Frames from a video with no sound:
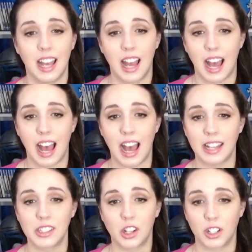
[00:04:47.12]
I
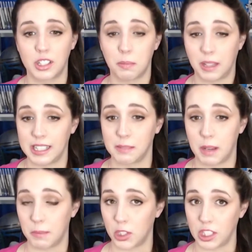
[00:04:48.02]
started to place my
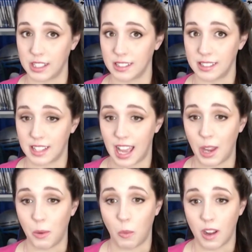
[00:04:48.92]
machines. I
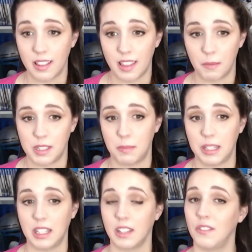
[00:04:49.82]
wanted them to be
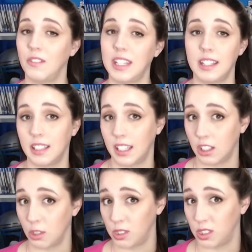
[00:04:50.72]
conveniently
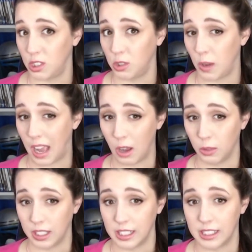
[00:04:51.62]
close to
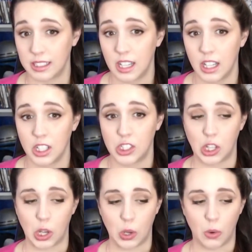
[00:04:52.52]
outlets,
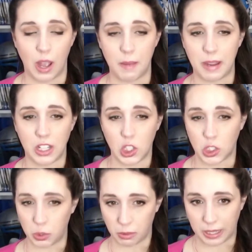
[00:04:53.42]
so I made sure
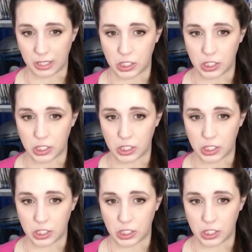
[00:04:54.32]
to arrange them